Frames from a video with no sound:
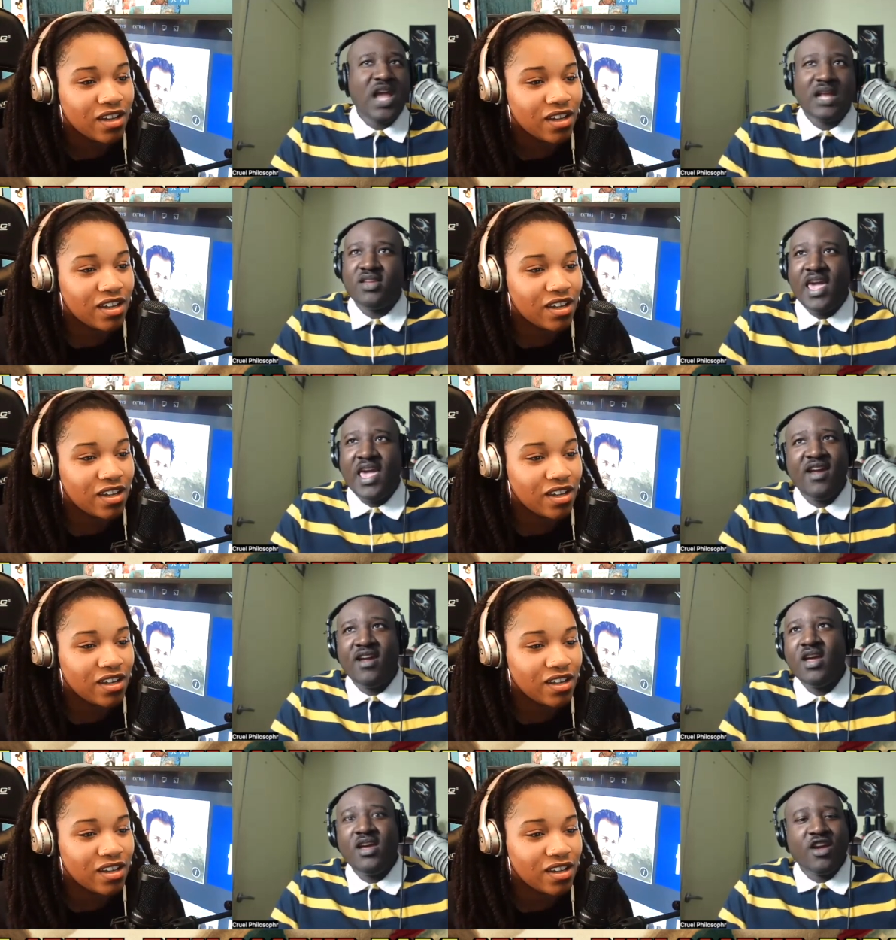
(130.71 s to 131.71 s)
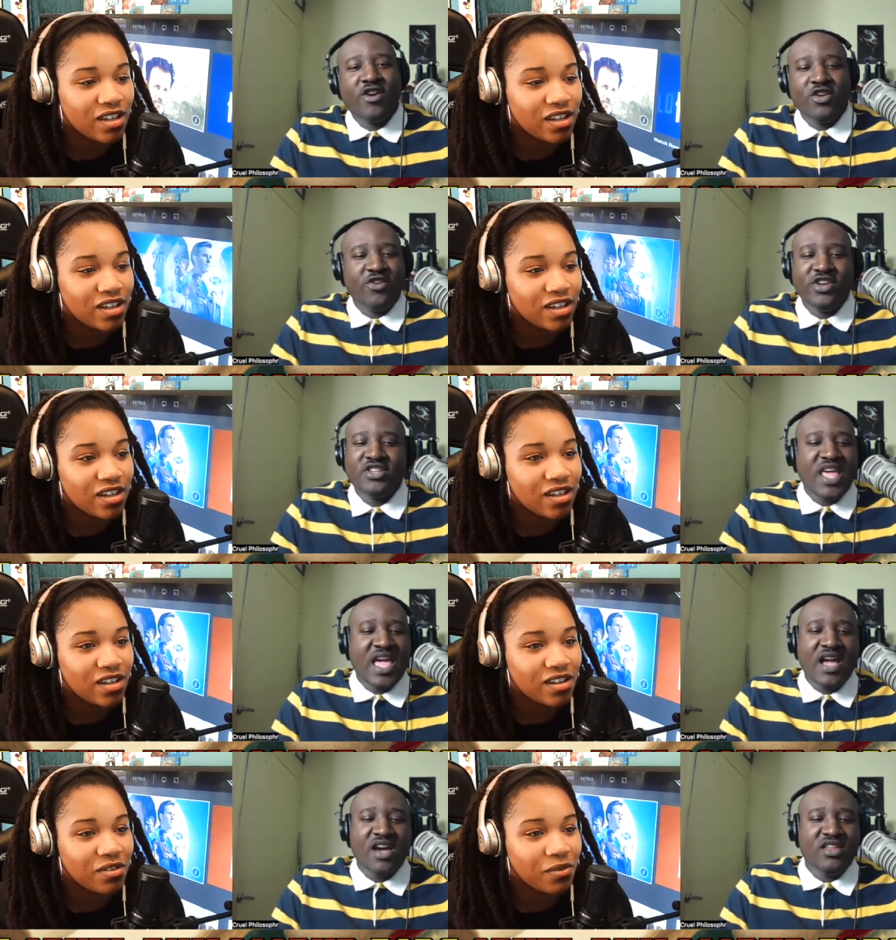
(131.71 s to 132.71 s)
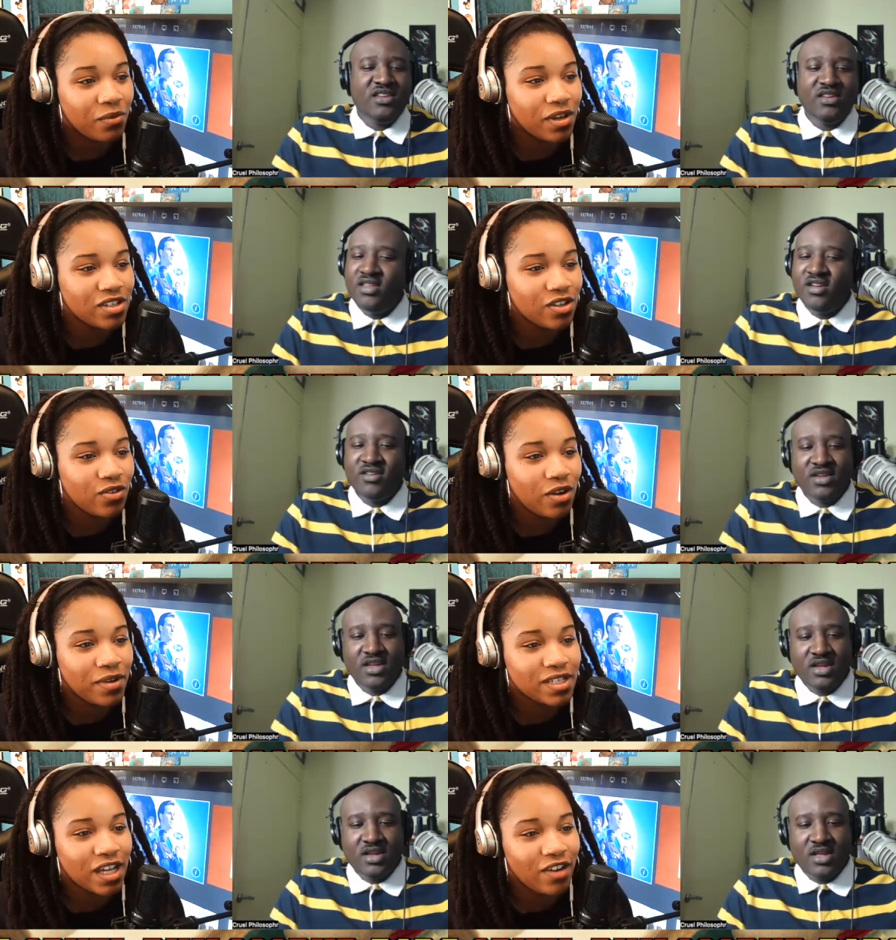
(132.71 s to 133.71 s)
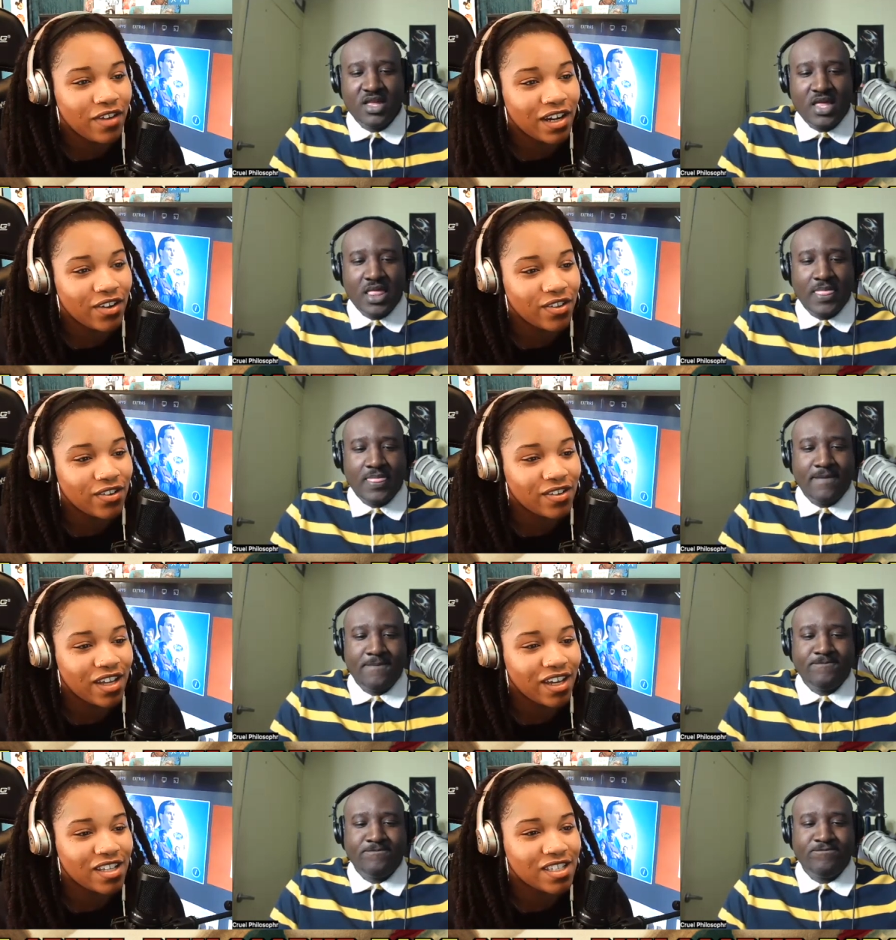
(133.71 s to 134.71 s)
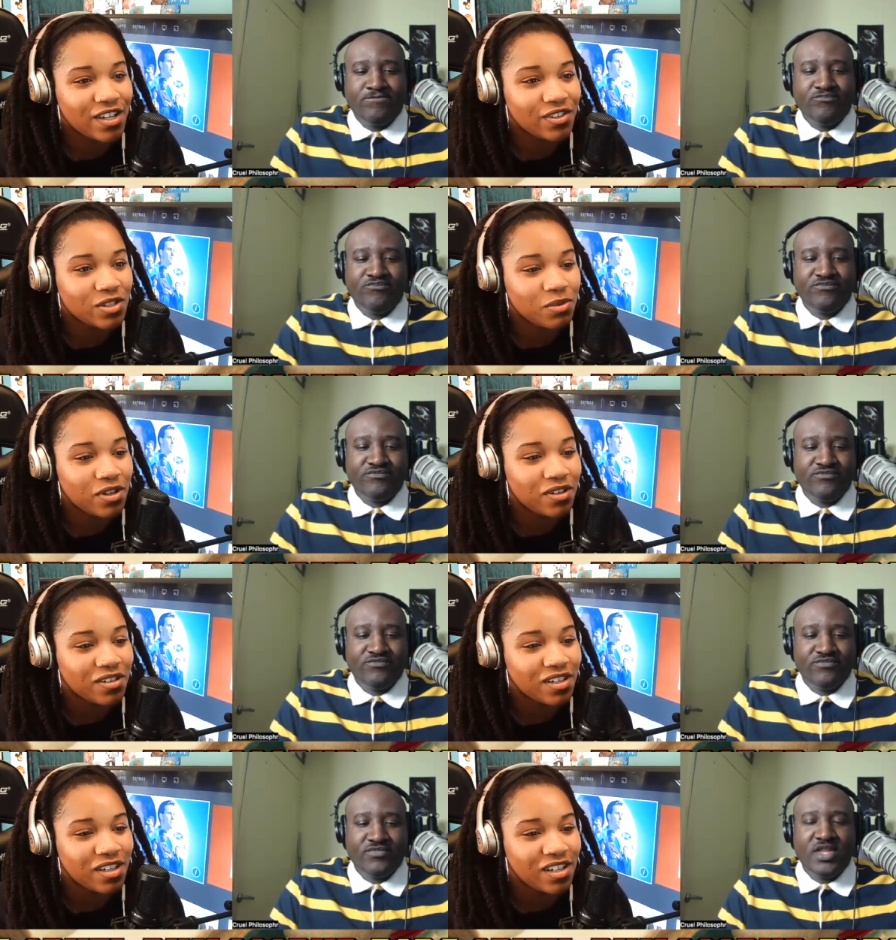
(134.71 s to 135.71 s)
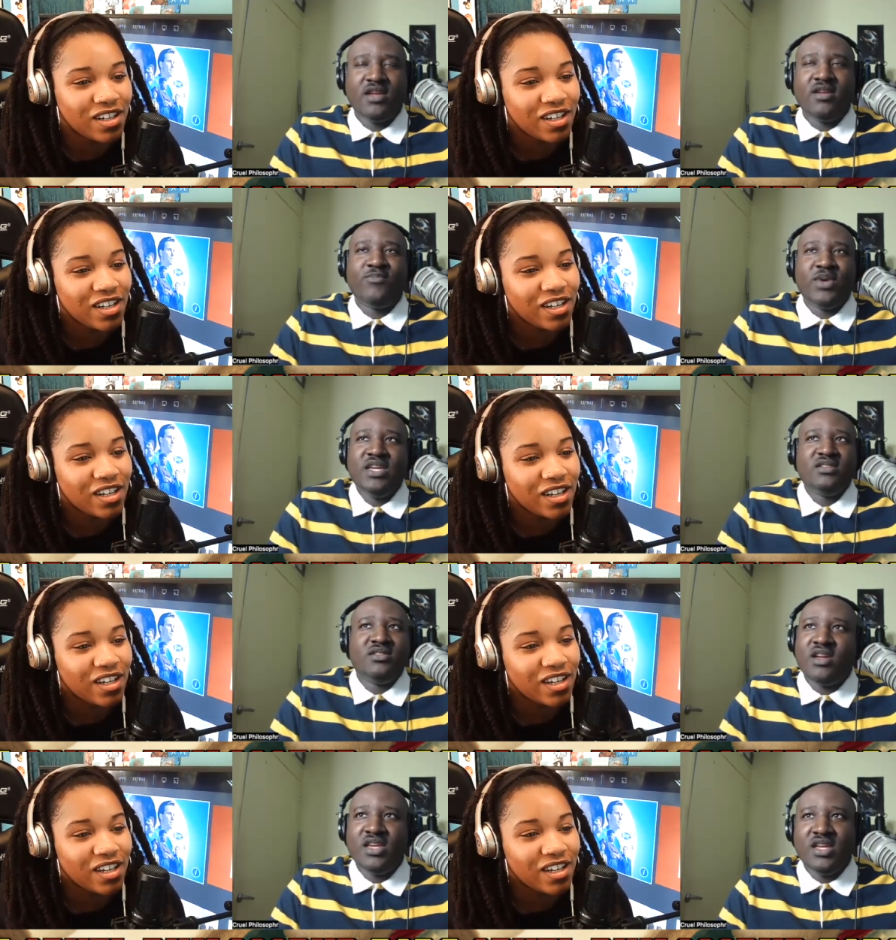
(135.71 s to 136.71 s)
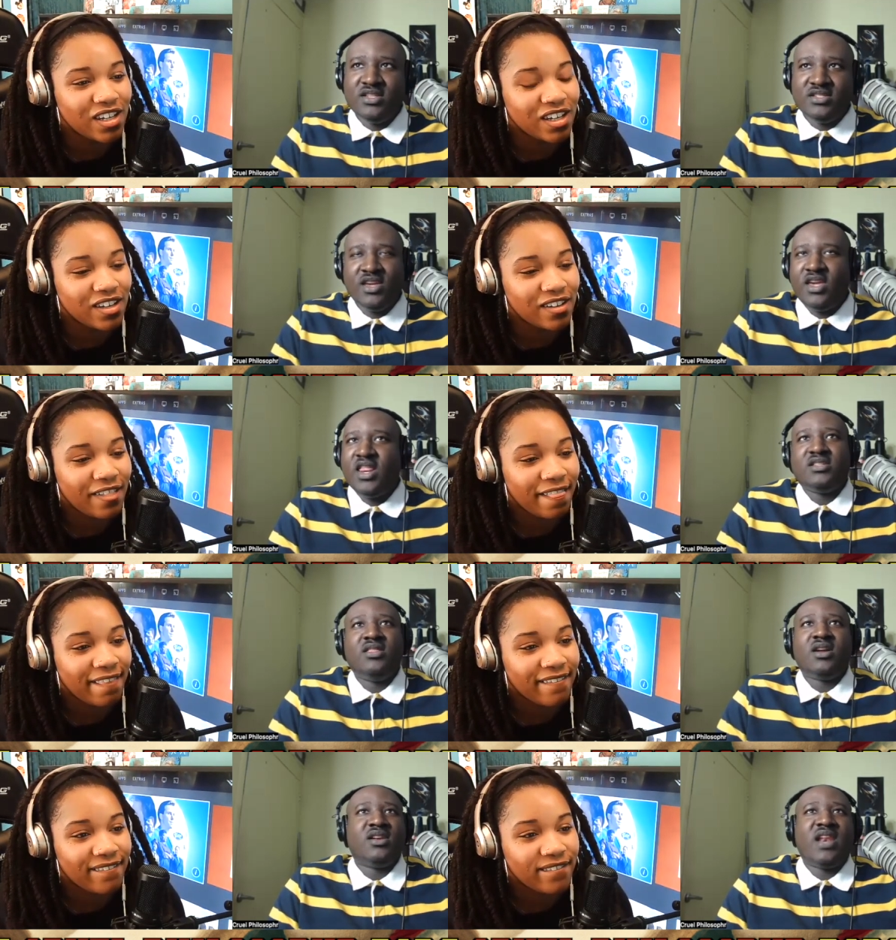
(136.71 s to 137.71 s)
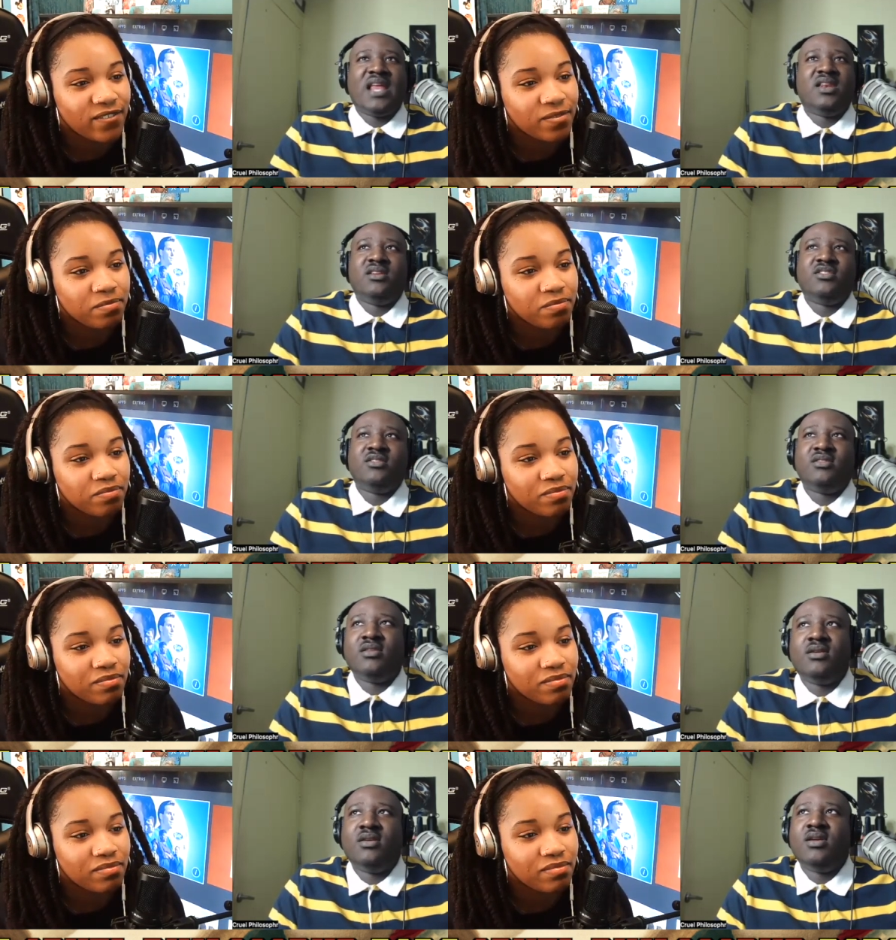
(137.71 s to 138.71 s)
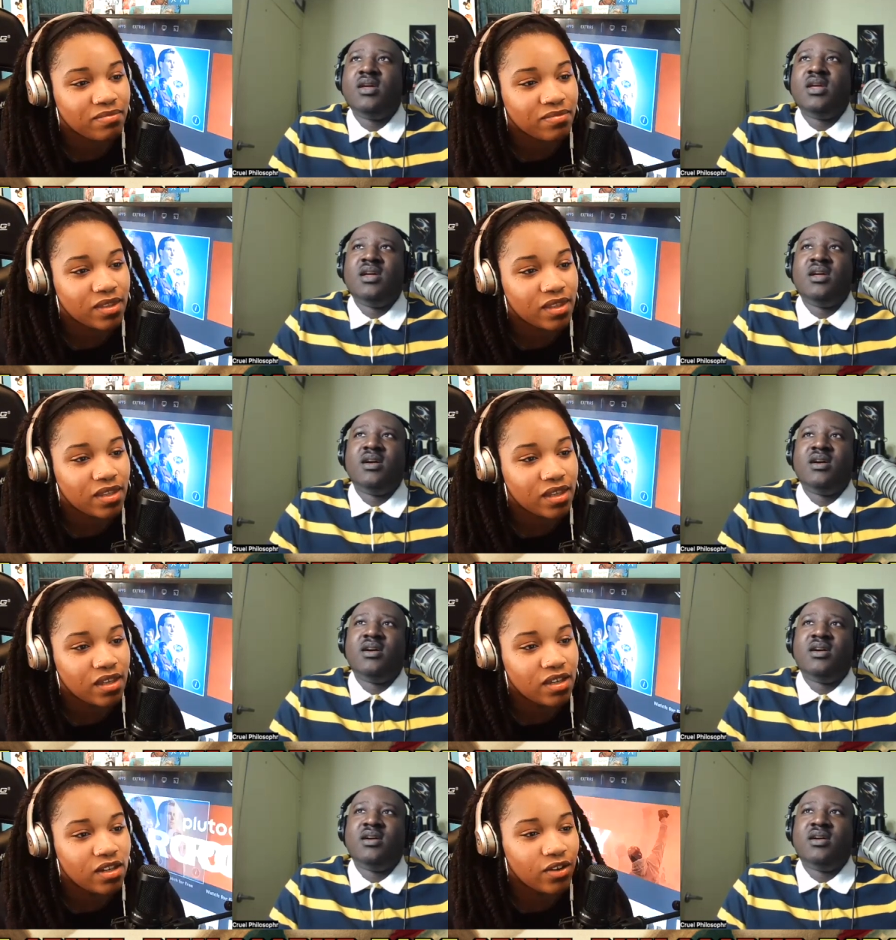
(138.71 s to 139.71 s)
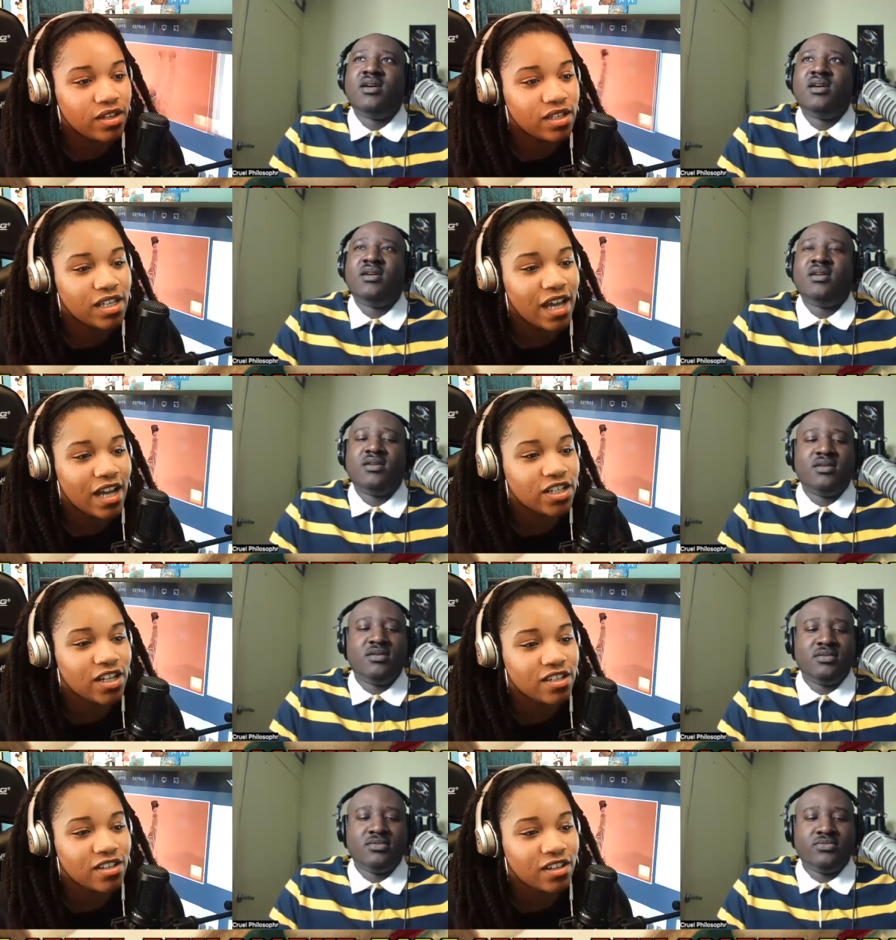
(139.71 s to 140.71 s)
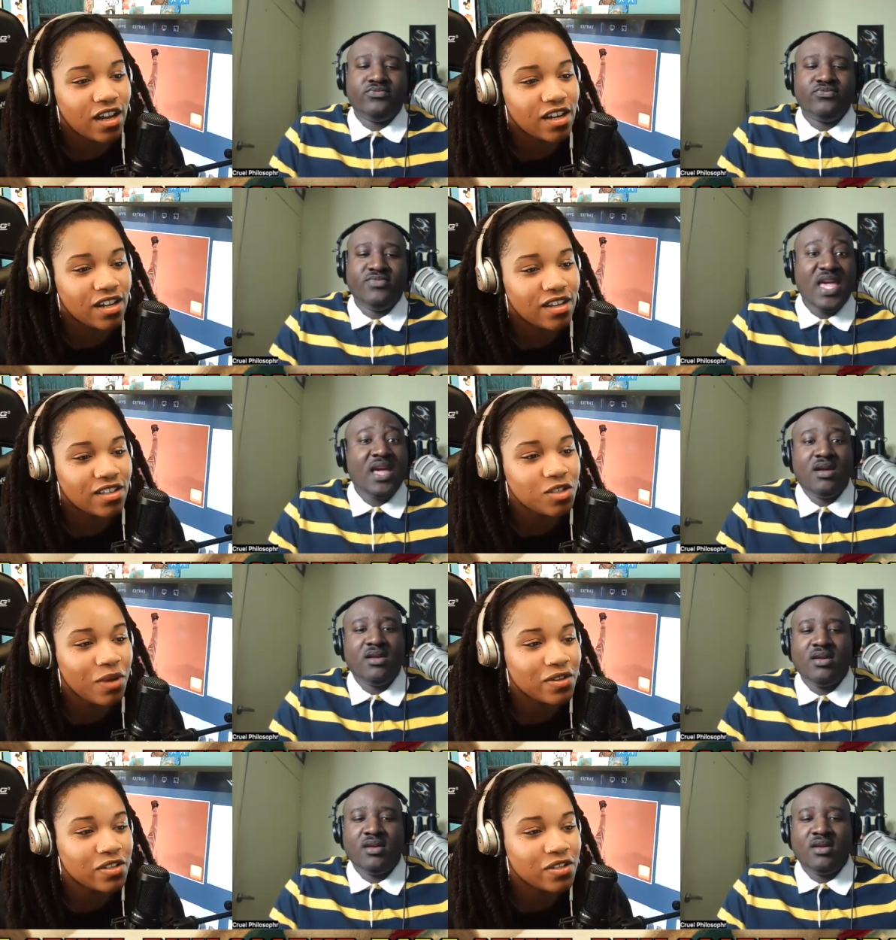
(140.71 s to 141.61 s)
Speaker 1: got the
Speaker 2: yeah. hair greased down. He, what is going know, on with his hair right now, though? Yeah, his hair looks weird.
Speaker 1: Yeah, but he you know he he's, he doesn't look ninety. Uh,
Speaker 2: no, he he actually doesn't look ninety. Yeah. That's why I was